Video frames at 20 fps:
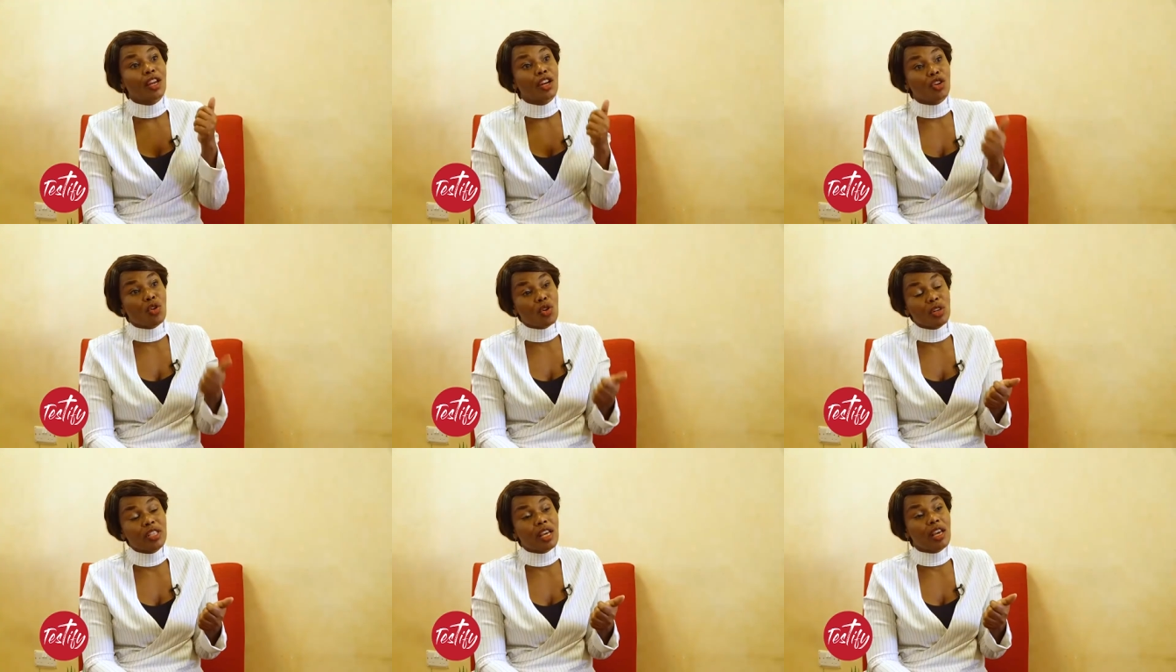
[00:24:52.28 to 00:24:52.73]

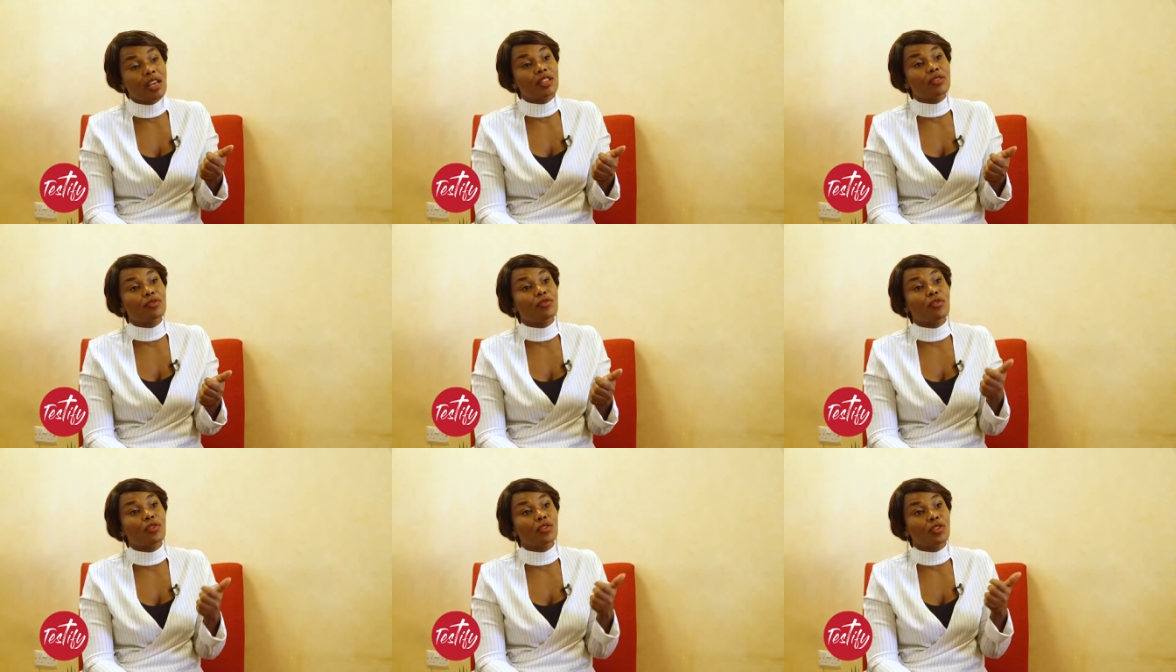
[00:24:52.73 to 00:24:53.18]
not
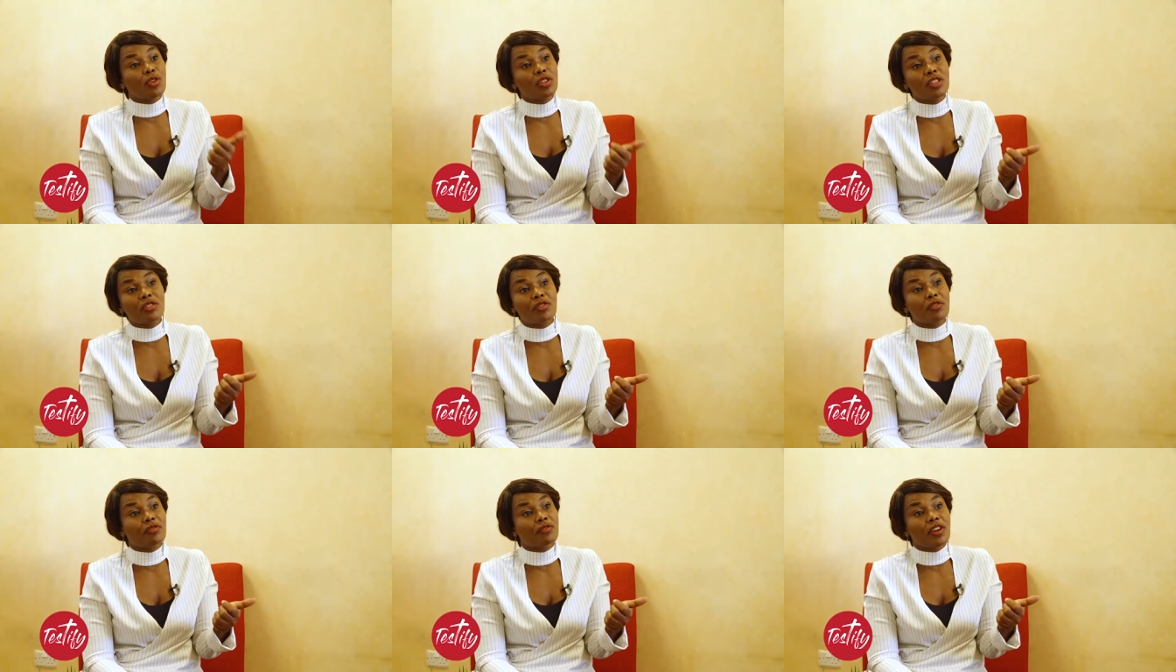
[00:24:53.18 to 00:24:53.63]
hateful,
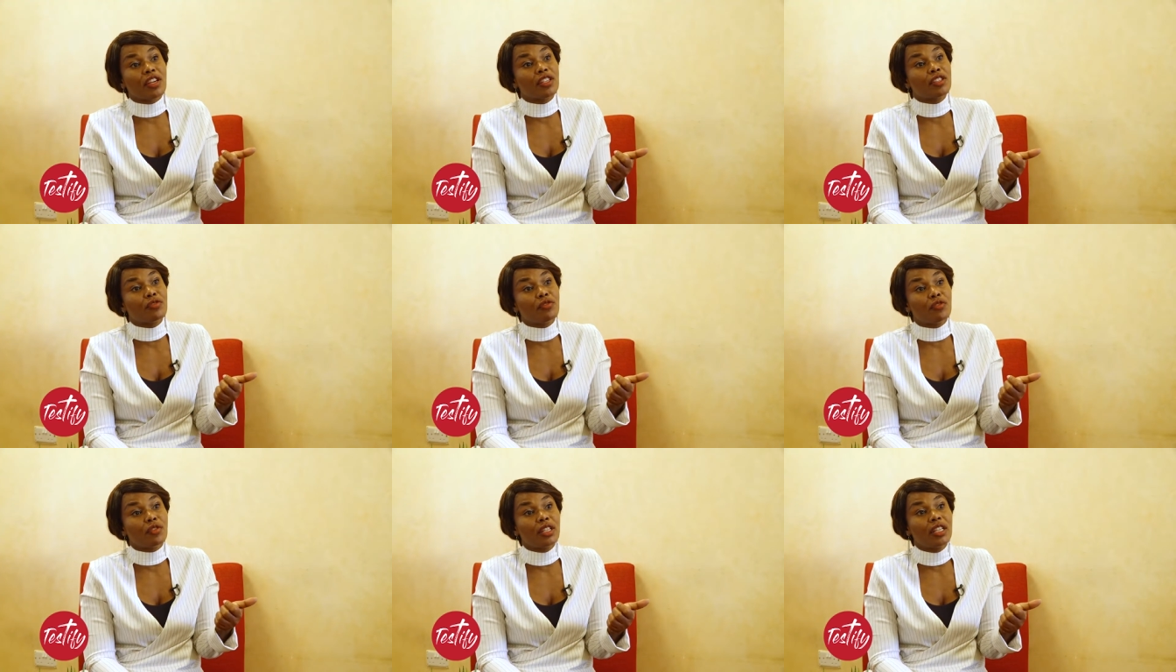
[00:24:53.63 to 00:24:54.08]
not
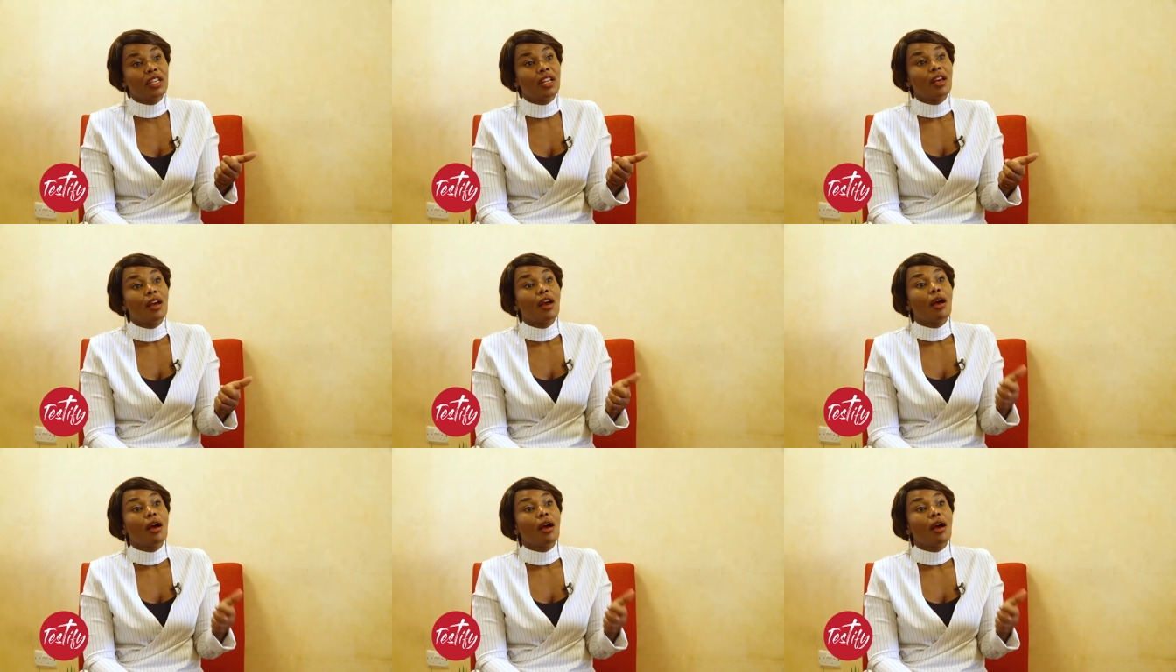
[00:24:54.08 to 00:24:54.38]
revengeful,